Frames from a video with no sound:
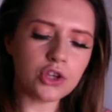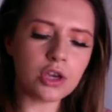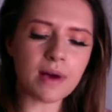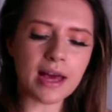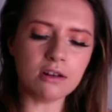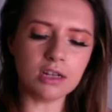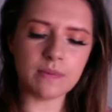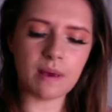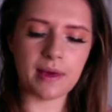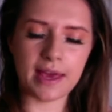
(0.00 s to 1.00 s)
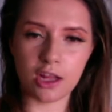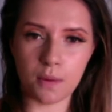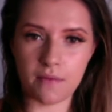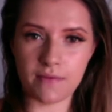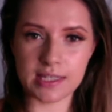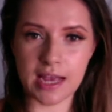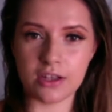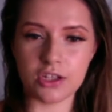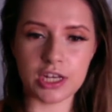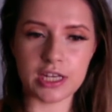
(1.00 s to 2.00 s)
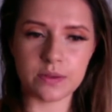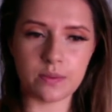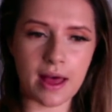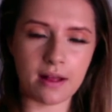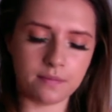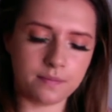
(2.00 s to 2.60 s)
You might also be picking up on this energy as well.